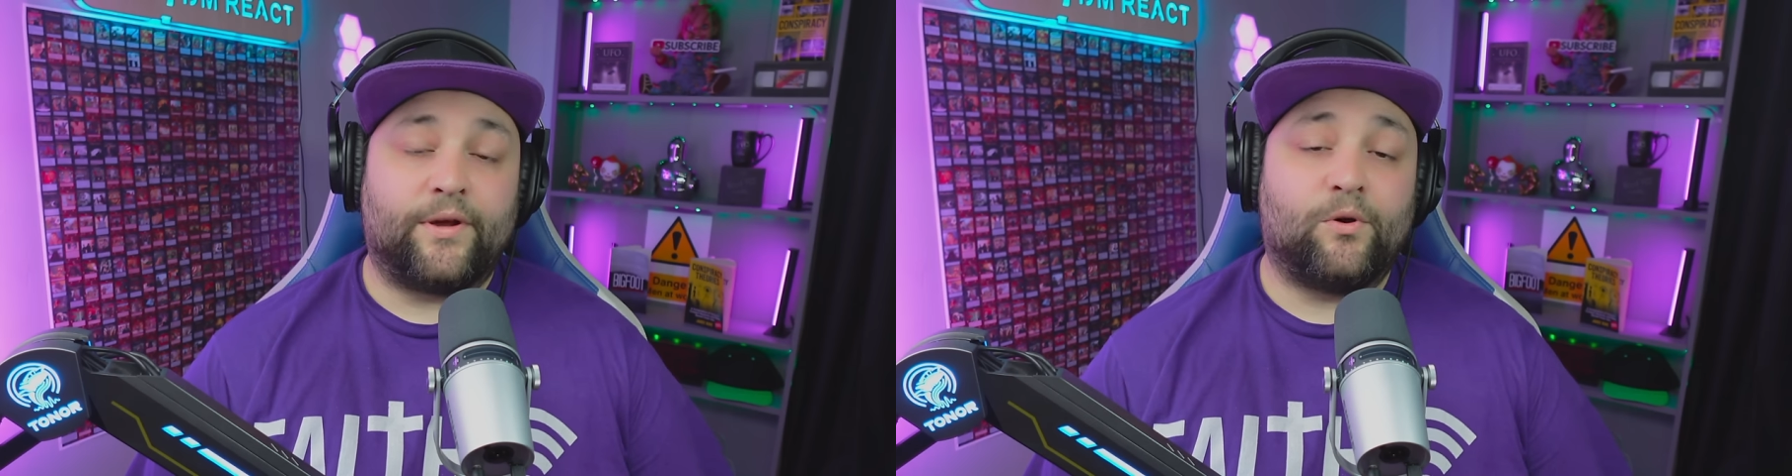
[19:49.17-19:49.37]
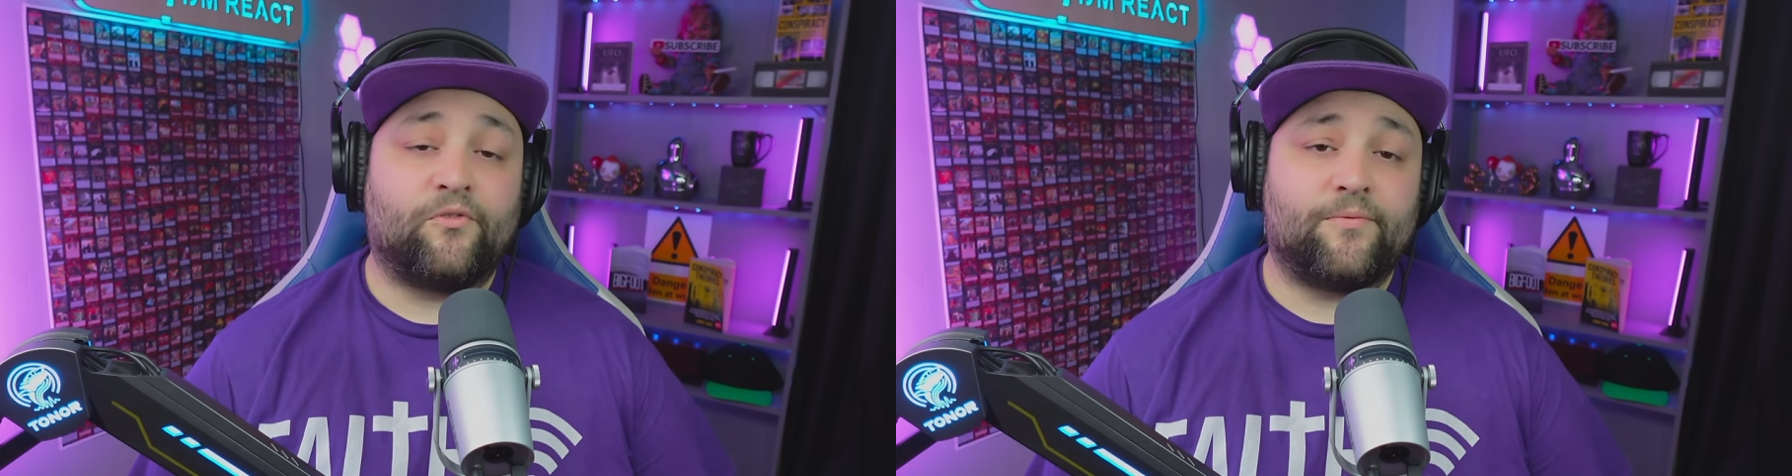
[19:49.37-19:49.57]

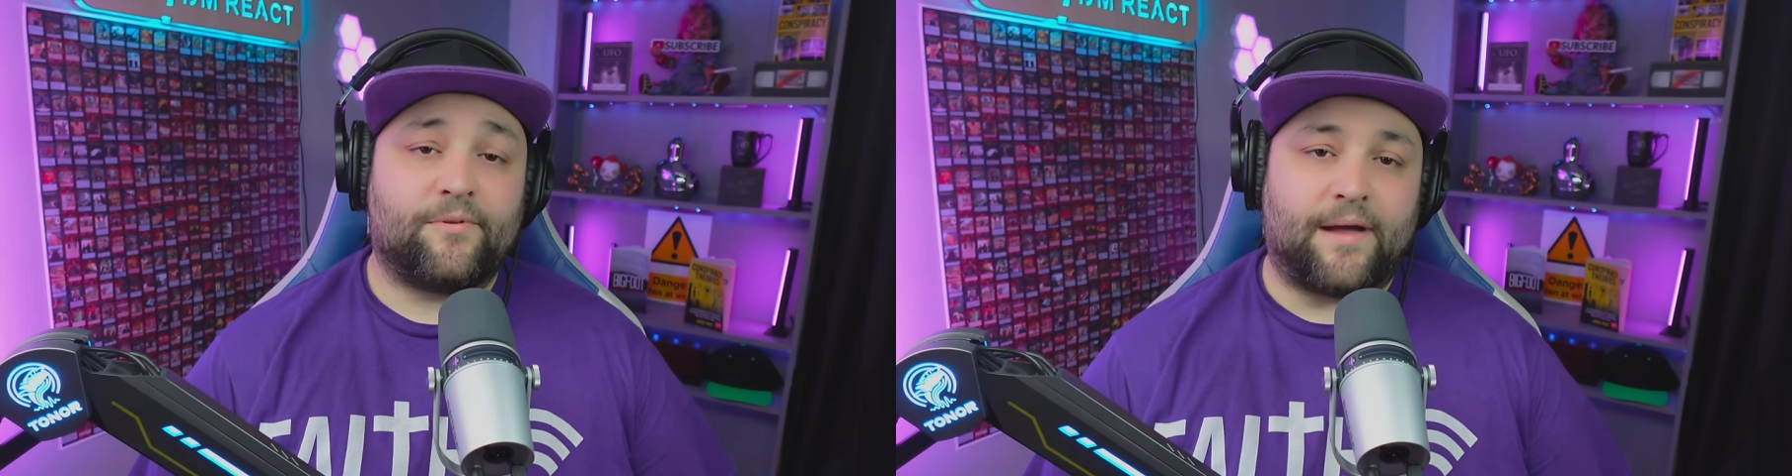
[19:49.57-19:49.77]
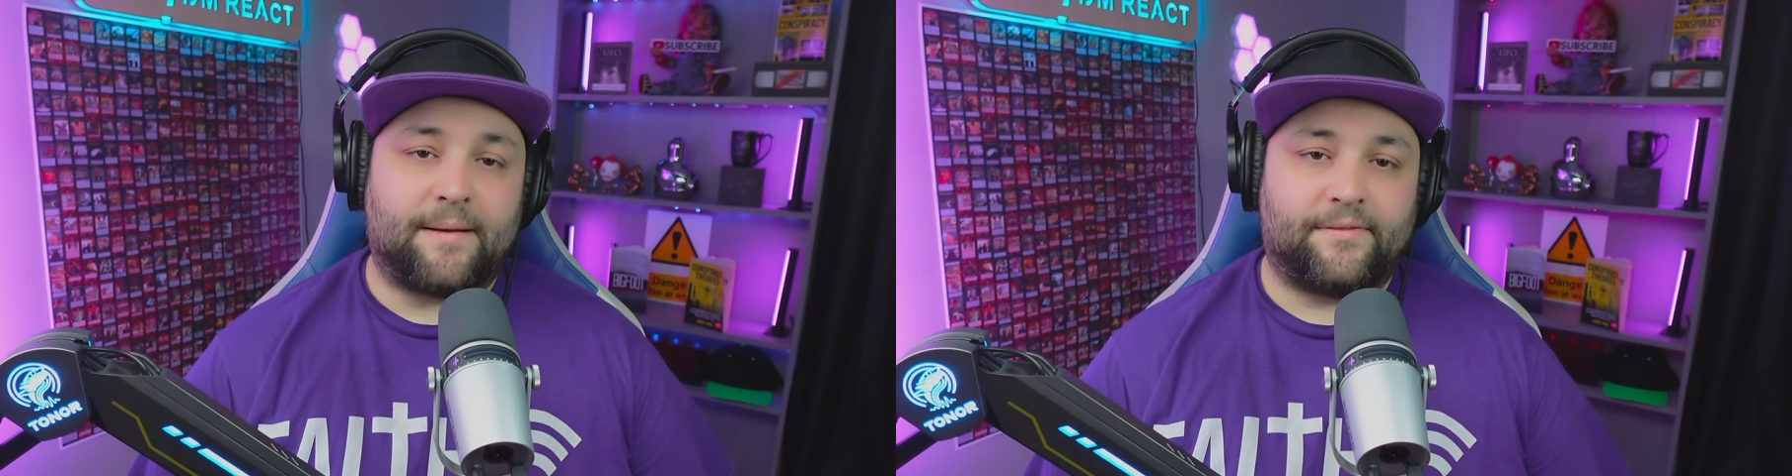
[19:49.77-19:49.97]
know from
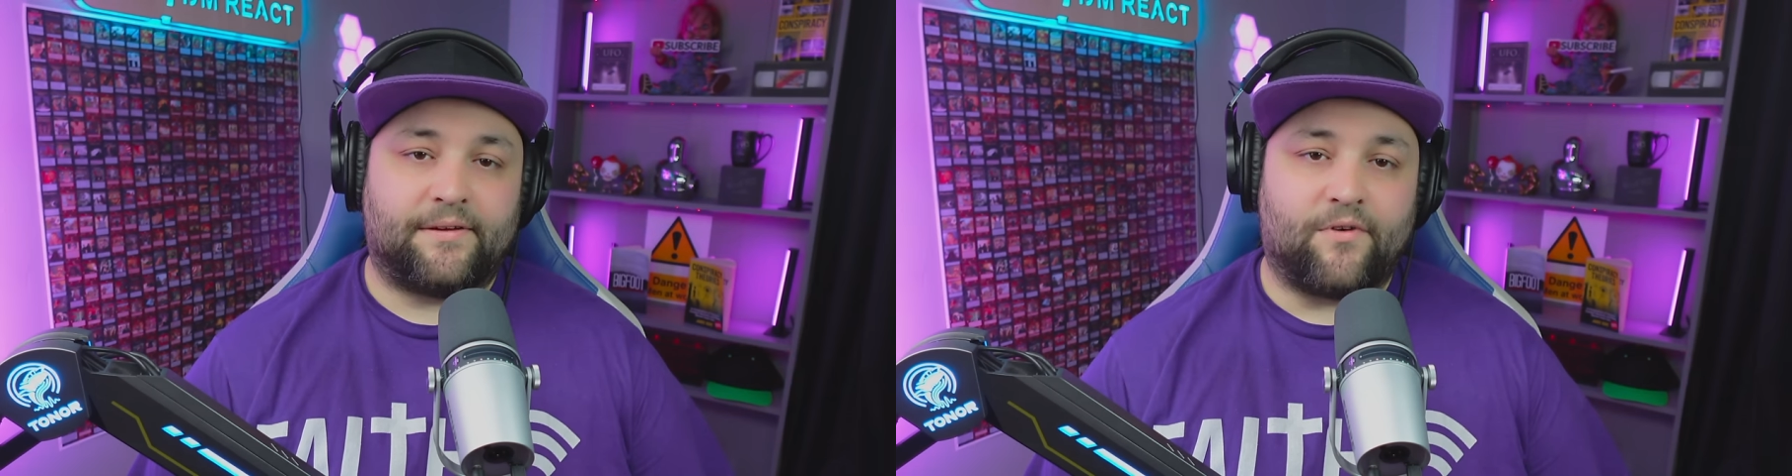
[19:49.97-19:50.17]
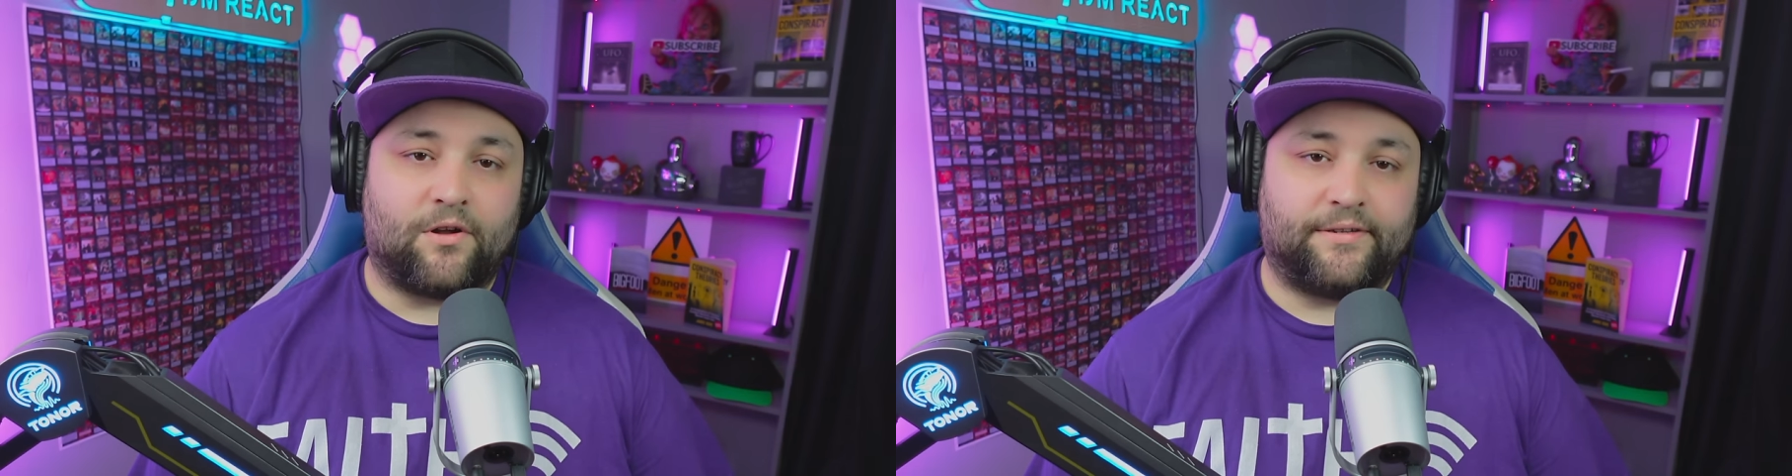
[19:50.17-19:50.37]
the Bible
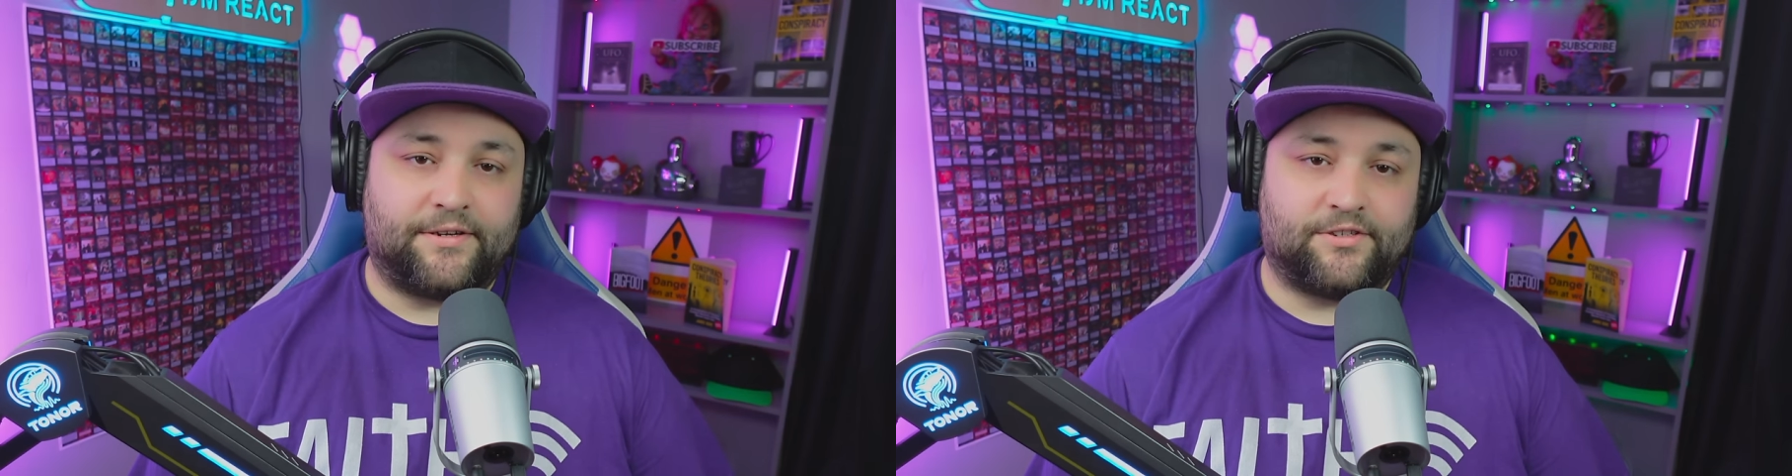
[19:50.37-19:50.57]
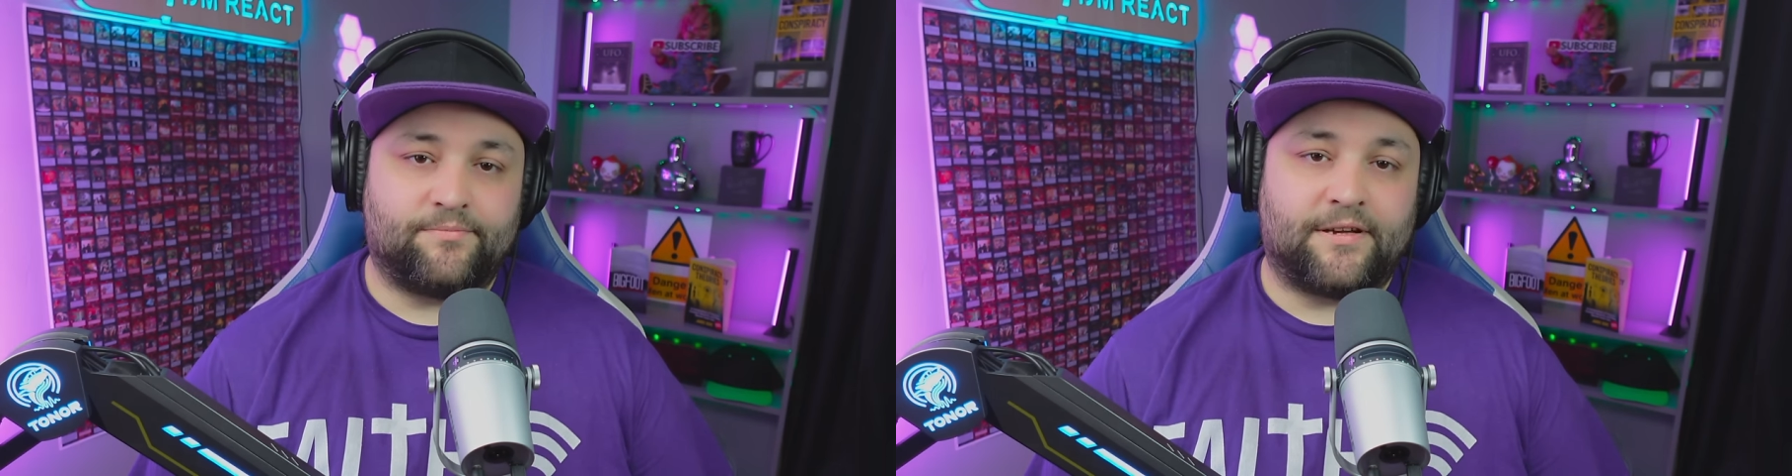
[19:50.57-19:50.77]
that fallen
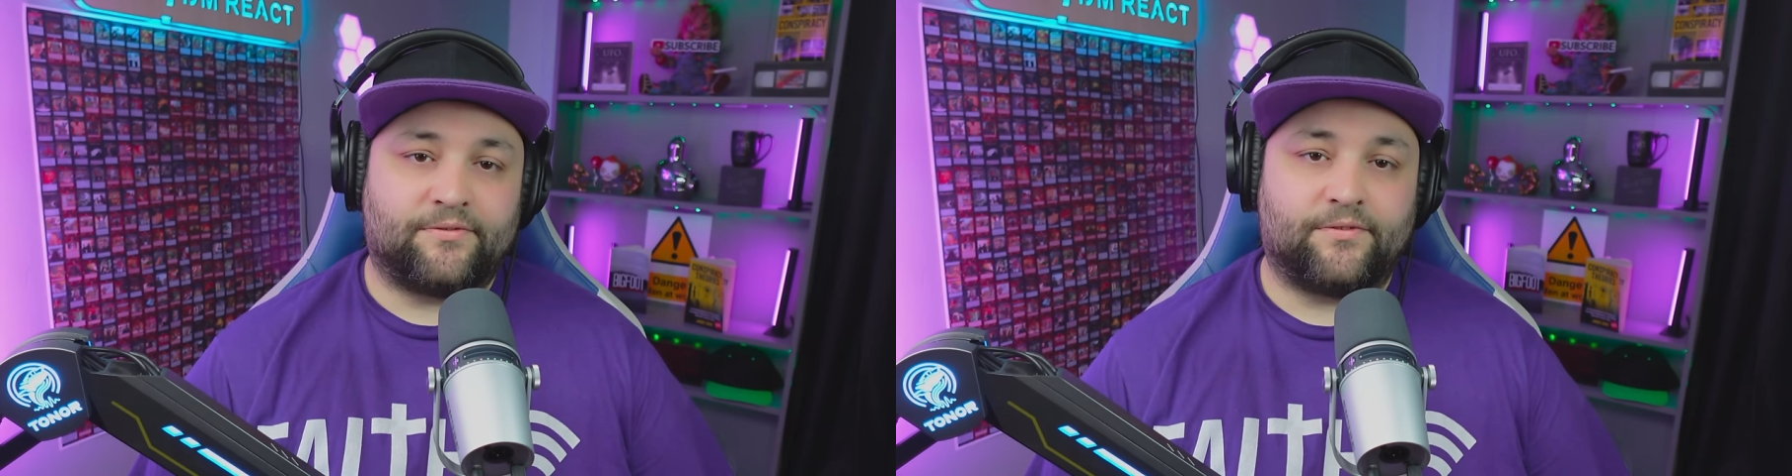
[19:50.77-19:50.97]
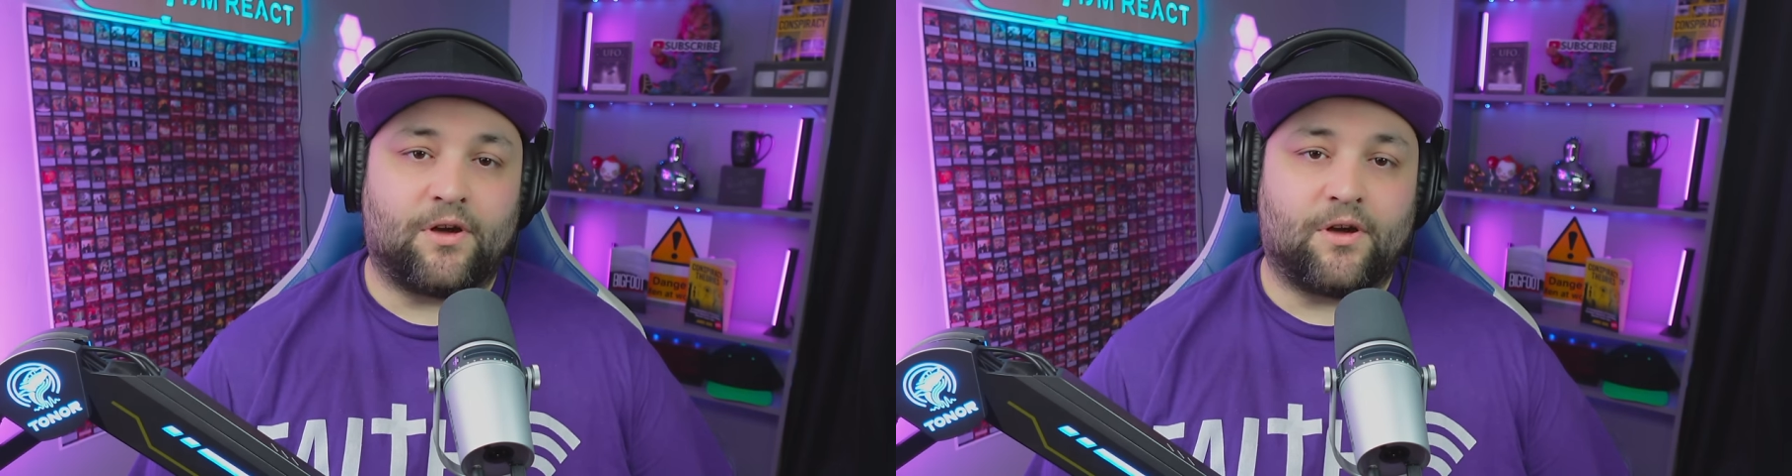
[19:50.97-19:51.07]
angels mixed with